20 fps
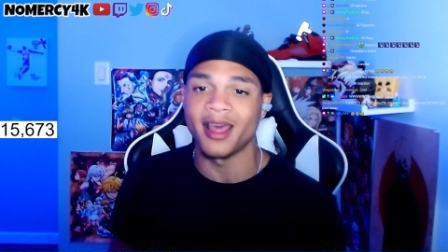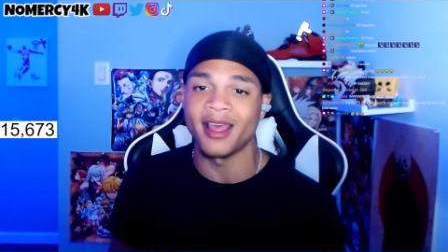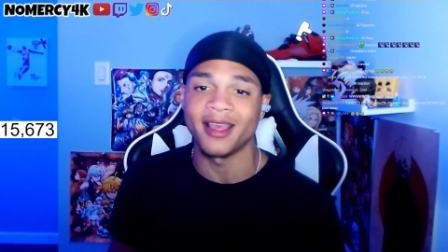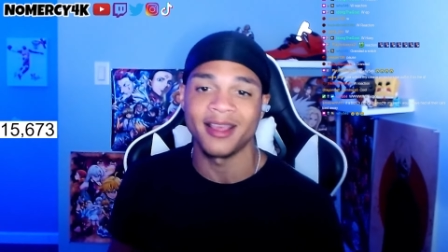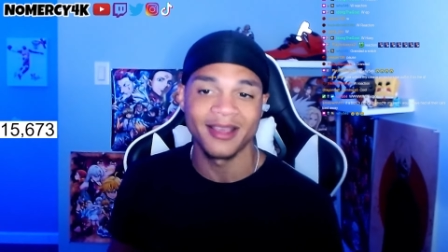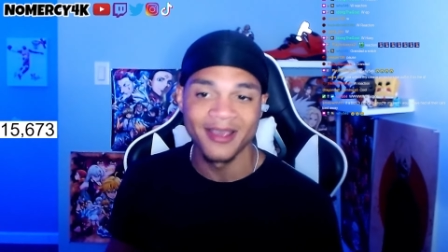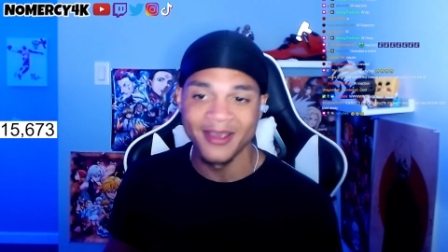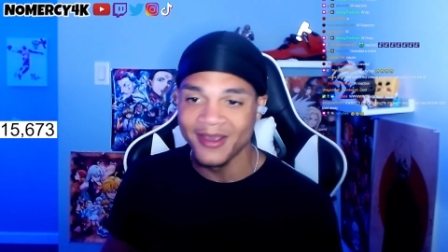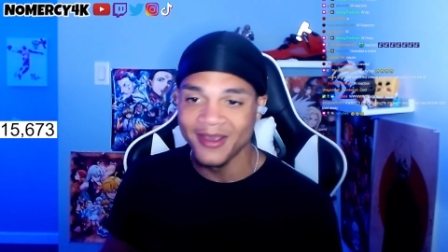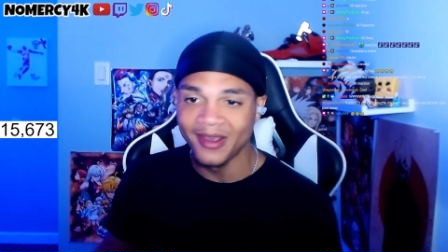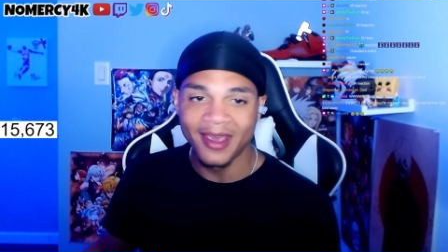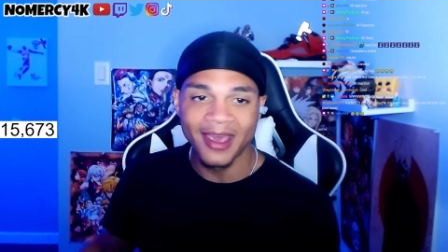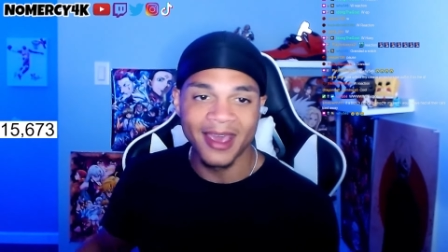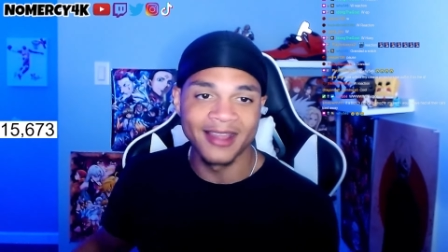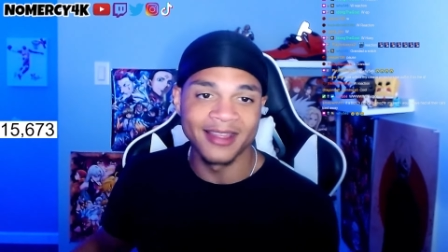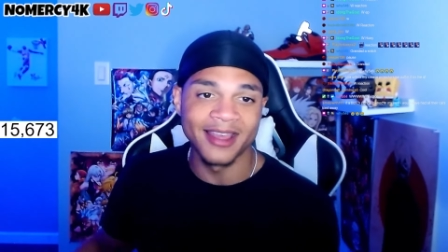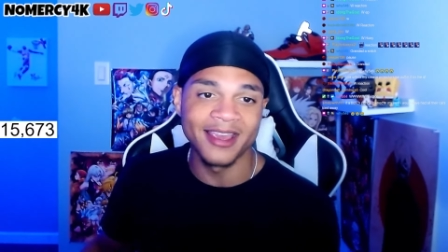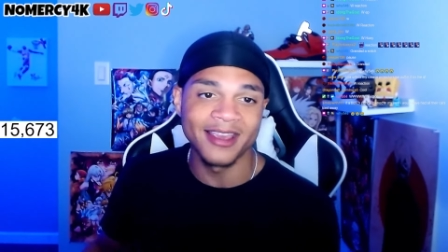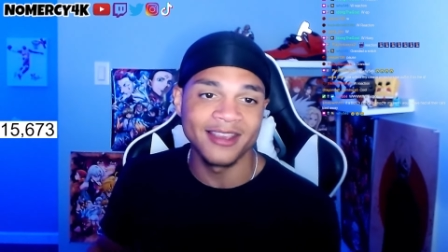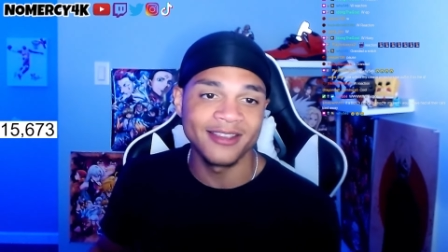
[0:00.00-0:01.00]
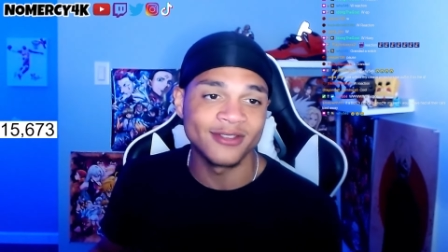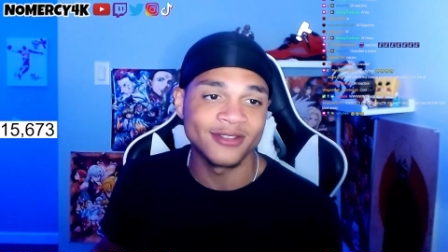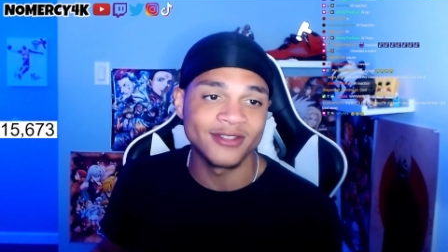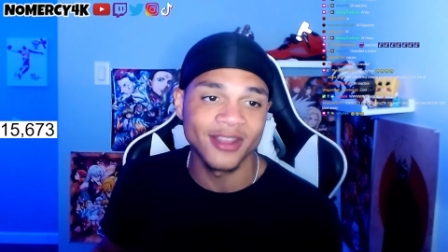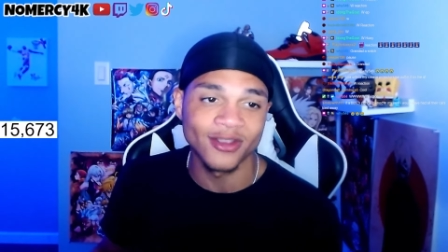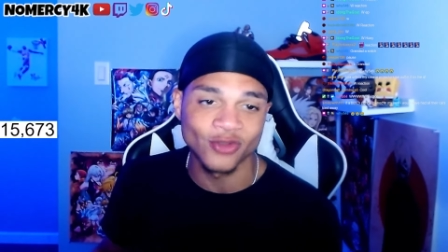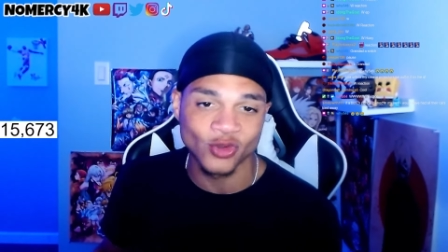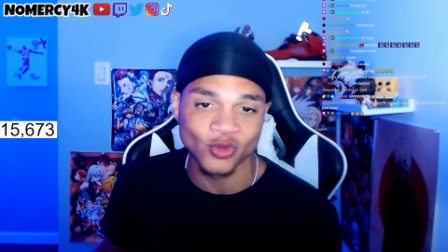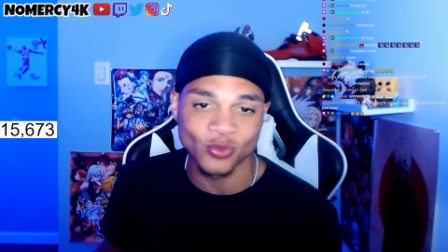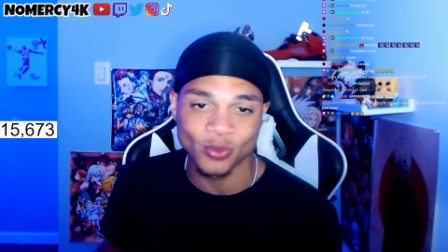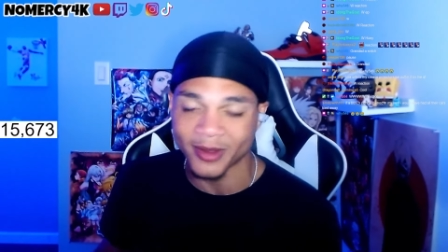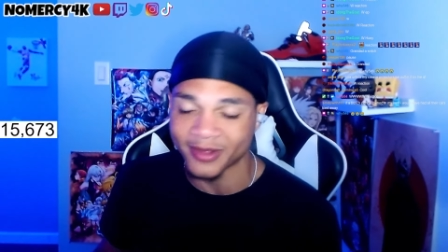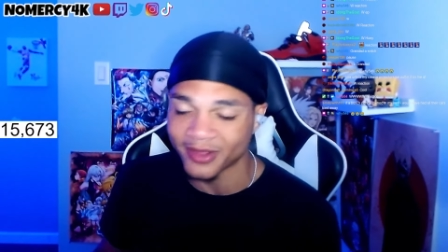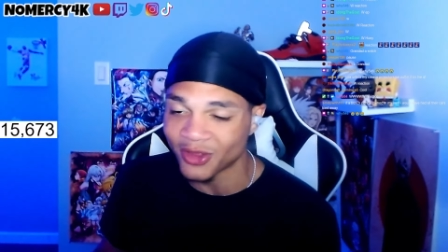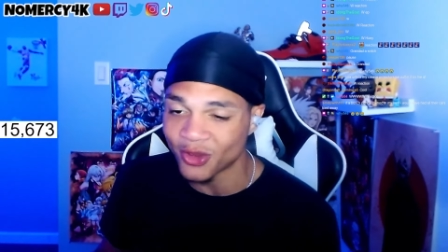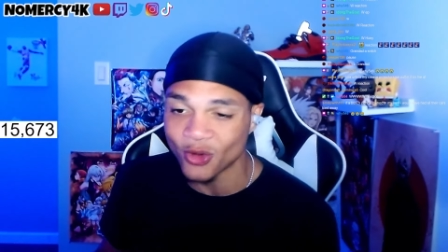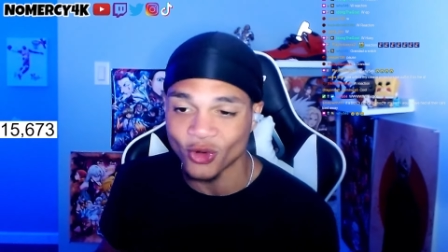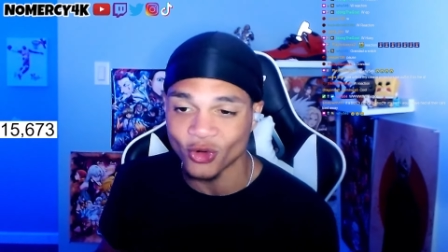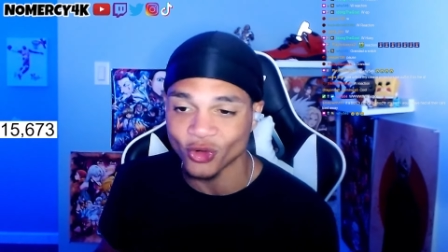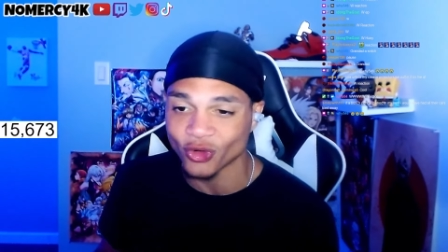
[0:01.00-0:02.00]
Like, and then he's
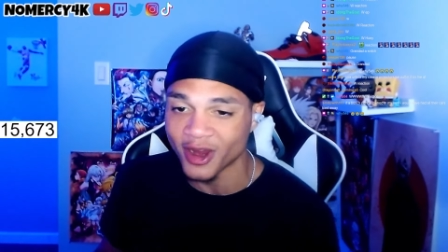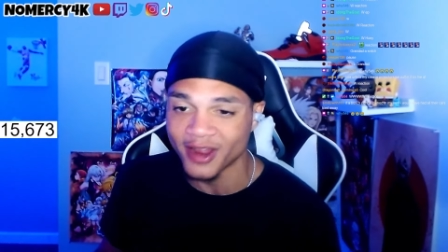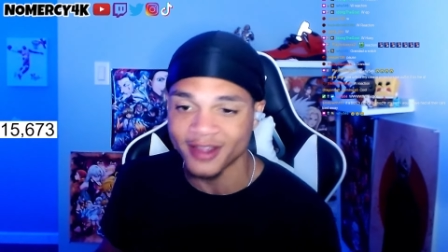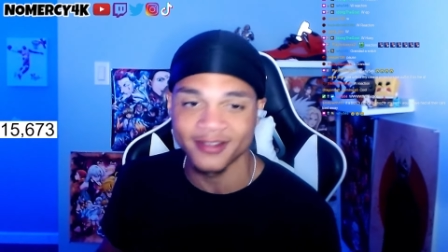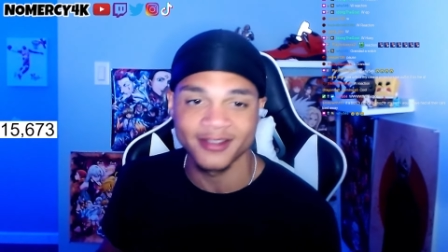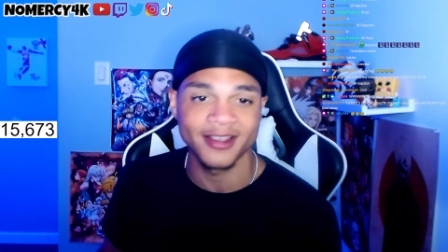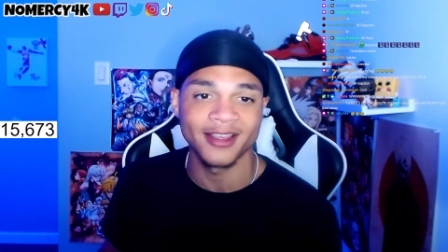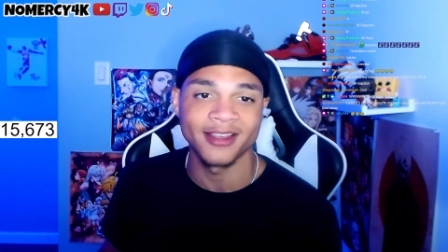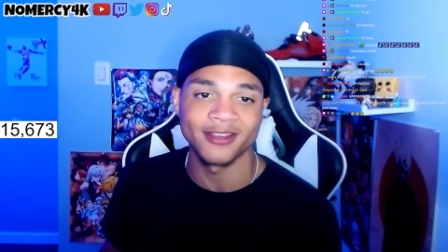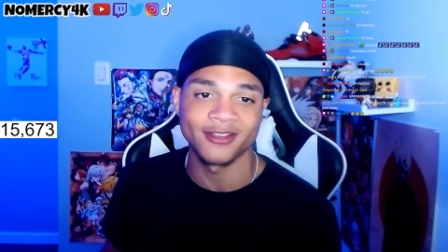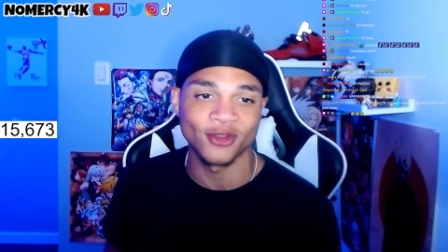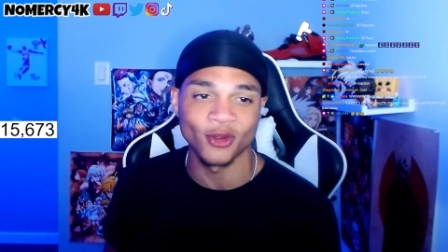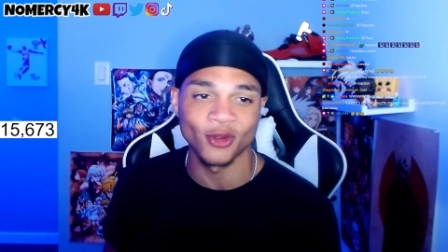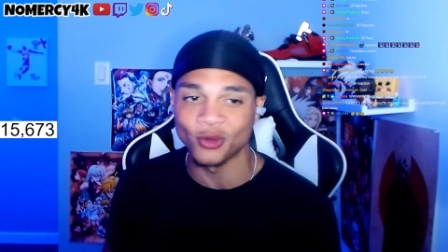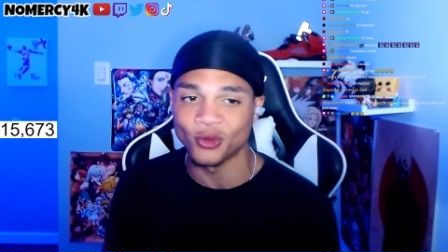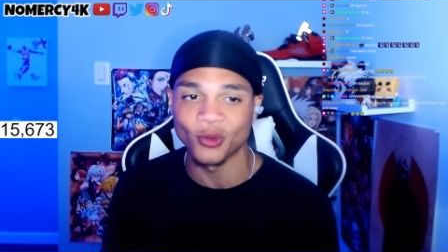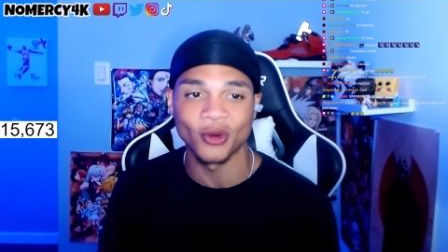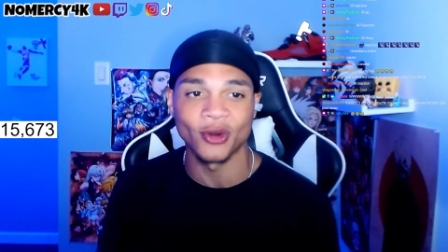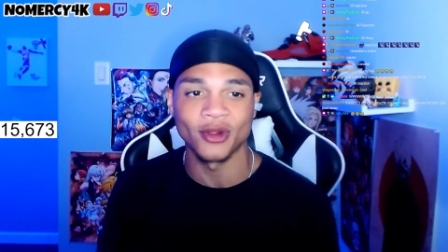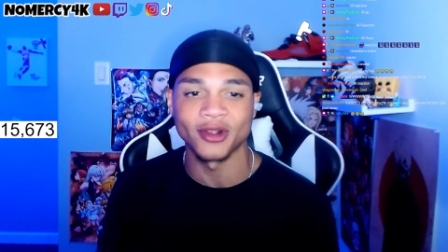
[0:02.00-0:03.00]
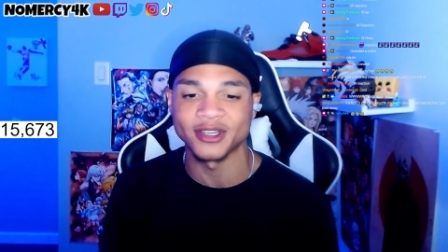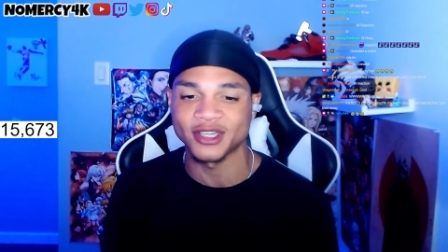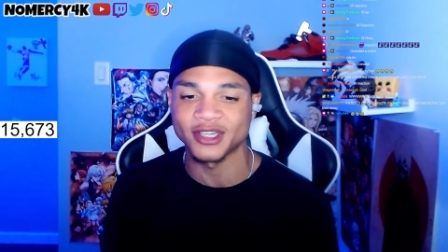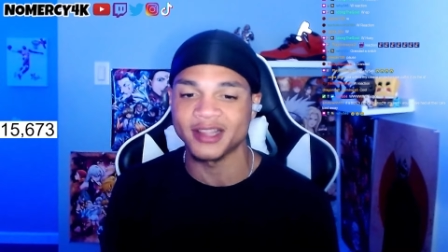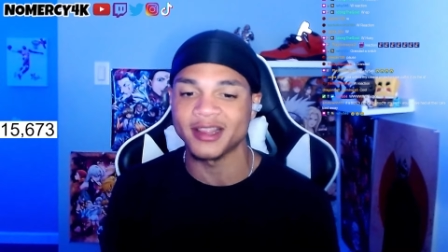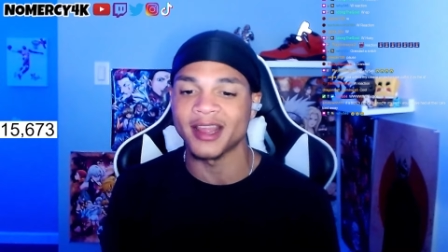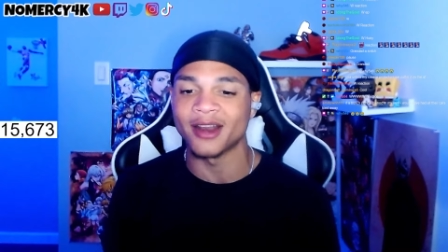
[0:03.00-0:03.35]
disrespecting you crazy and still doing all this shit.